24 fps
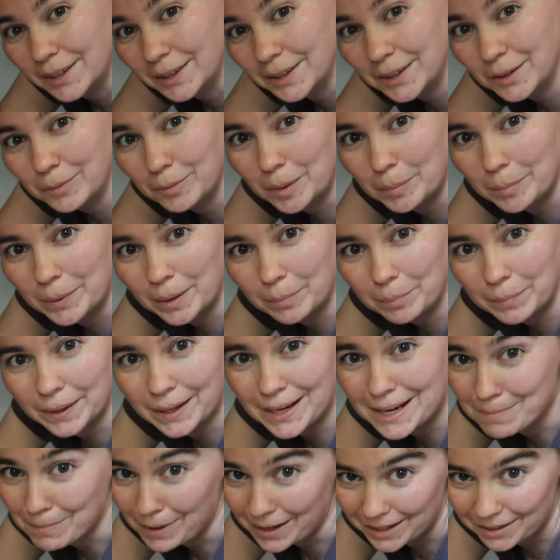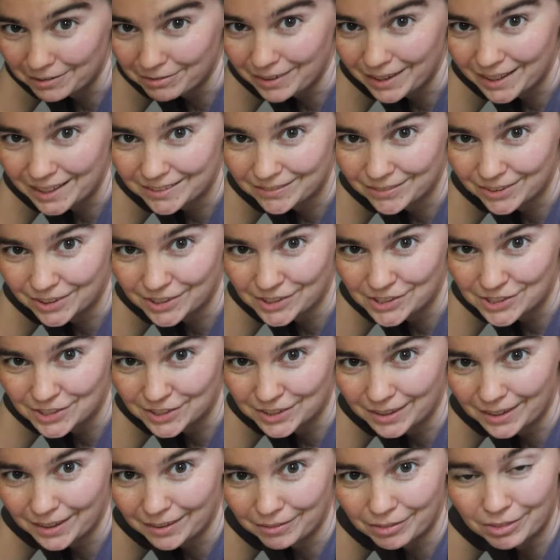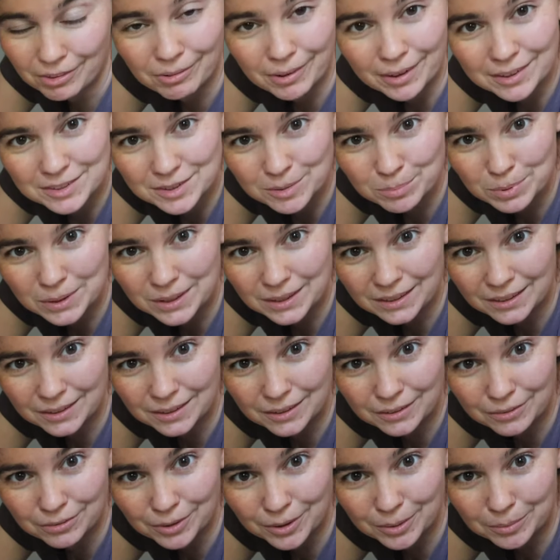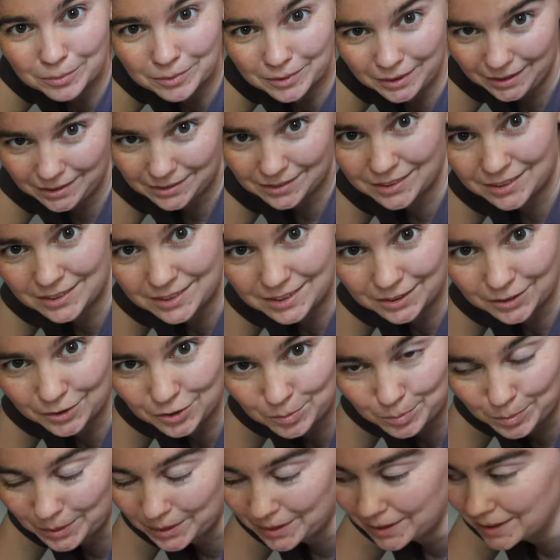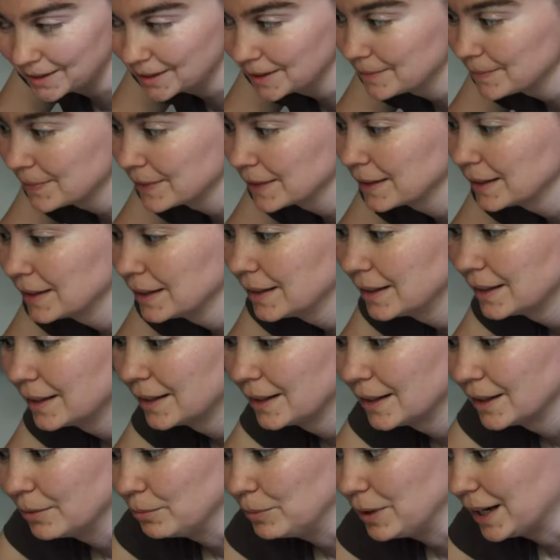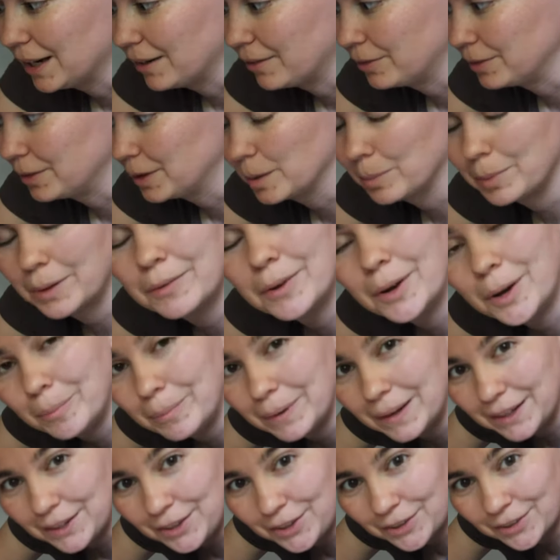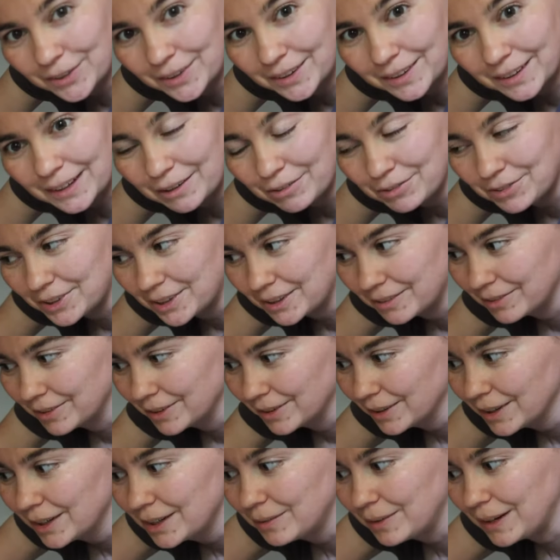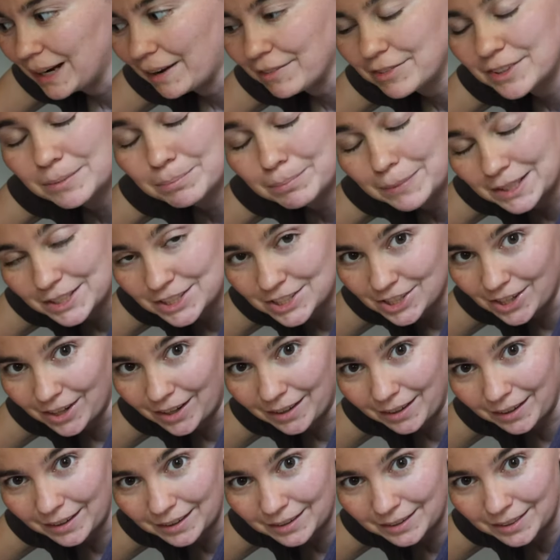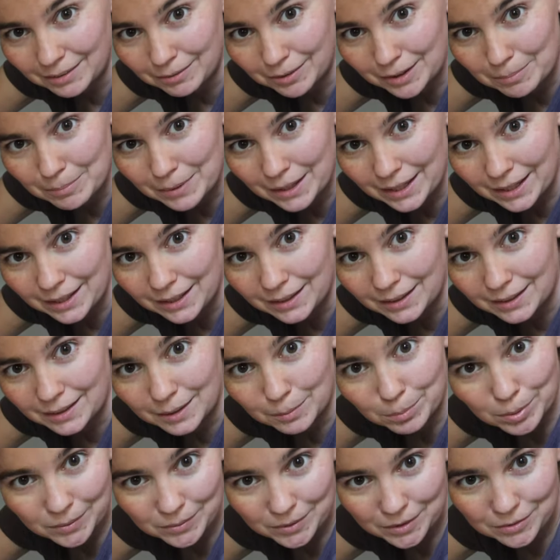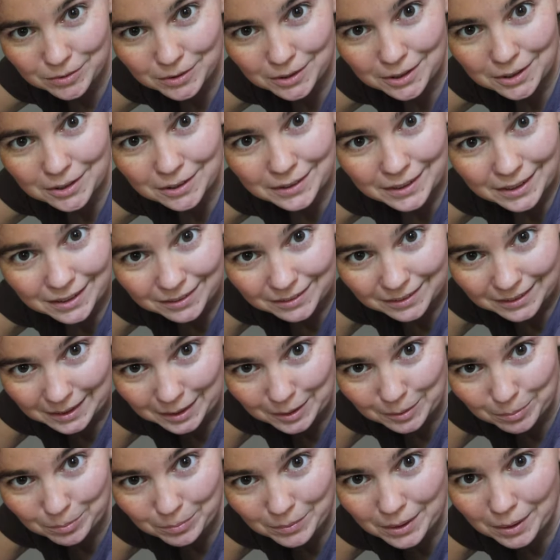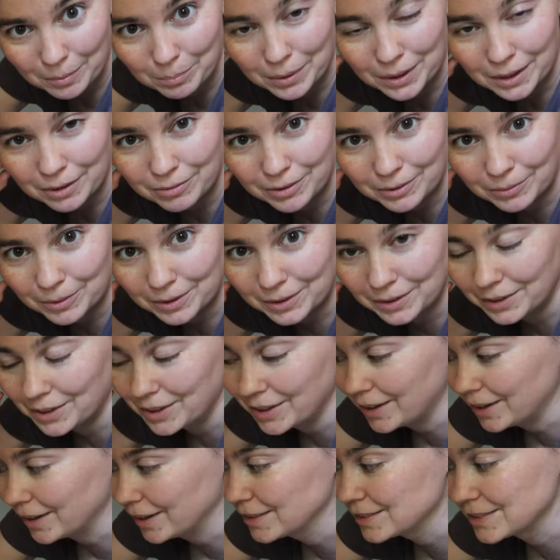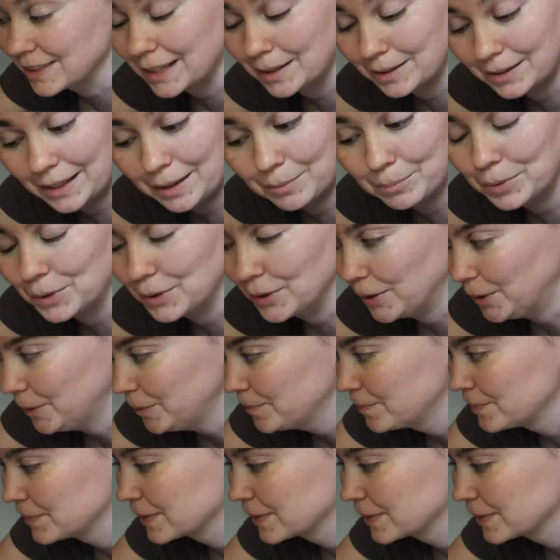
I'm gonna whip up a modified version of the recipe from Lisa Steele's book. We have a little bit of homemade yogurt left over. We have some minced garlic that we made in a previous video that I'll link above in one of the cards and down below.